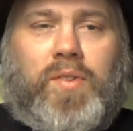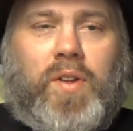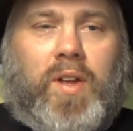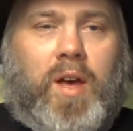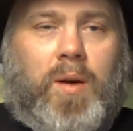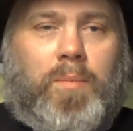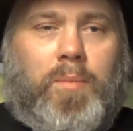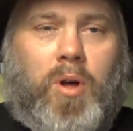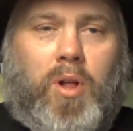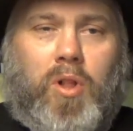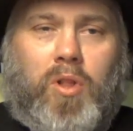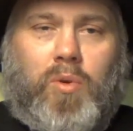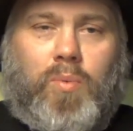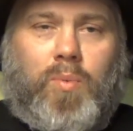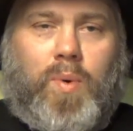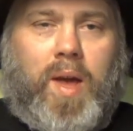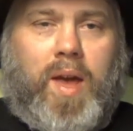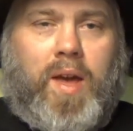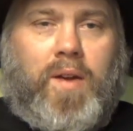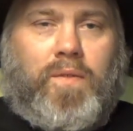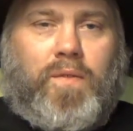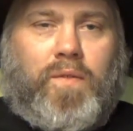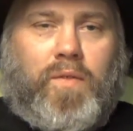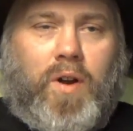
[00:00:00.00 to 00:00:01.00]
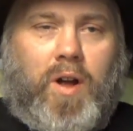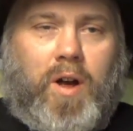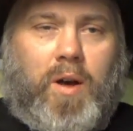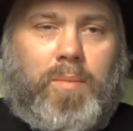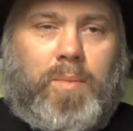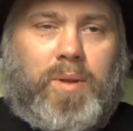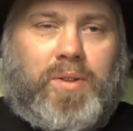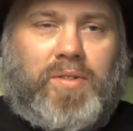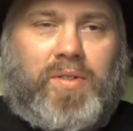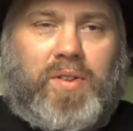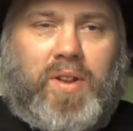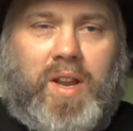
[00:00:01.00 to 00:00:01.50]
to come all the way
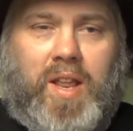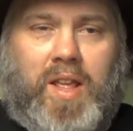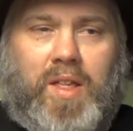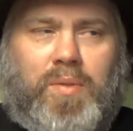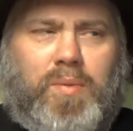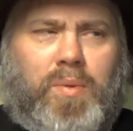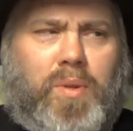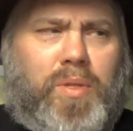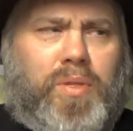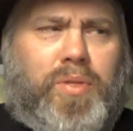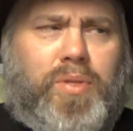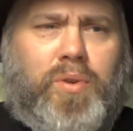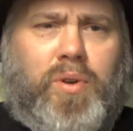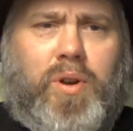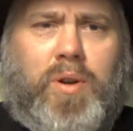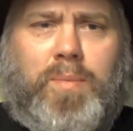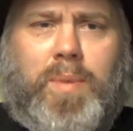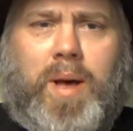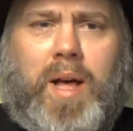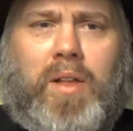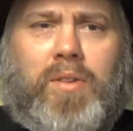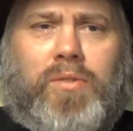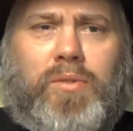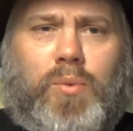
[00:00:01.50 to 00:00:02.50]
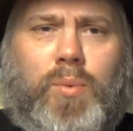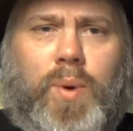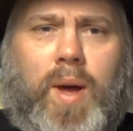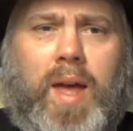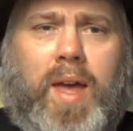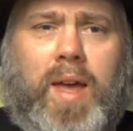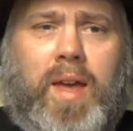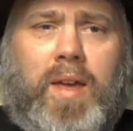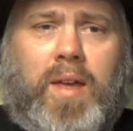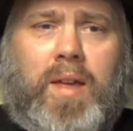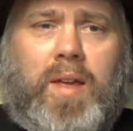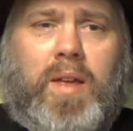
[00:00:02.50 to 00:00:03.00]
from a city 30 miles
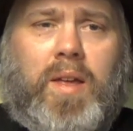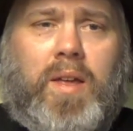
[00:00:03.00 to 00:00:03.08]
away.